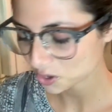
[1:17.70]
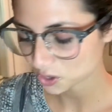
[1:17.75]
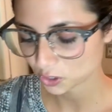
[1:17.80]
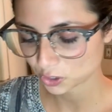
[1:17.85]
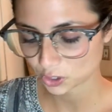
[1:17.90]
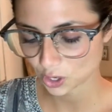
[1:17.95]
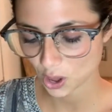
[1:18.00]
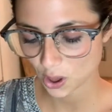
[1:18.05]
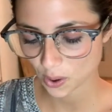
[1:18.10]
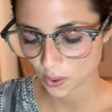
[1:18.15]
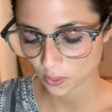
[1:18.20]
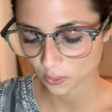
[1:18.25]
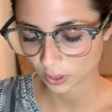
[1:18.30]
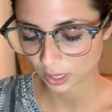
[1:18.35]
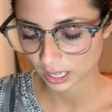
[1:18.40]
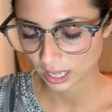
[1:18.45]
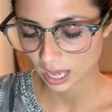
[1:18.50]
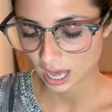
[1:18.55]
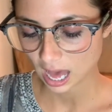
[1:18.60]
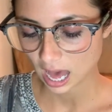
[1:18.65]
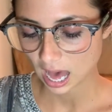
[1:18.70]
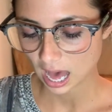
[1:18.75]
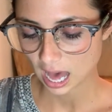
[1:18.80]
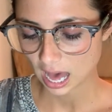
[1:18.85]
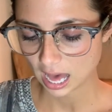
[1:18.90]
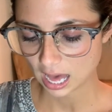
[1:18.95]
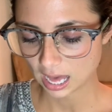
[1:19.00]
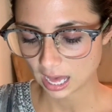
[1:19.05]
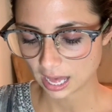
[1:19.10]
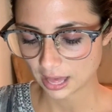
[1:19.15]
So
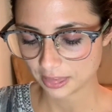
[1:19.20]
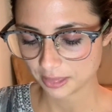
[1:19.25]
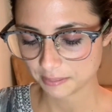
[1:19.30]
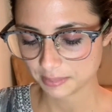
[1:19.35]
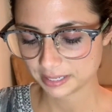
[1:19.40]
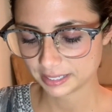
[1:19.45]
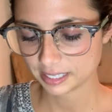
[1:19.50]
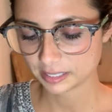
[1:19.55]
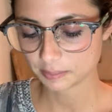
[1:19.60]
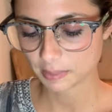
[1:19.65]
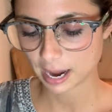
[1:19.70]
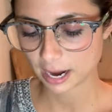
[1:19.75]
the Mrs.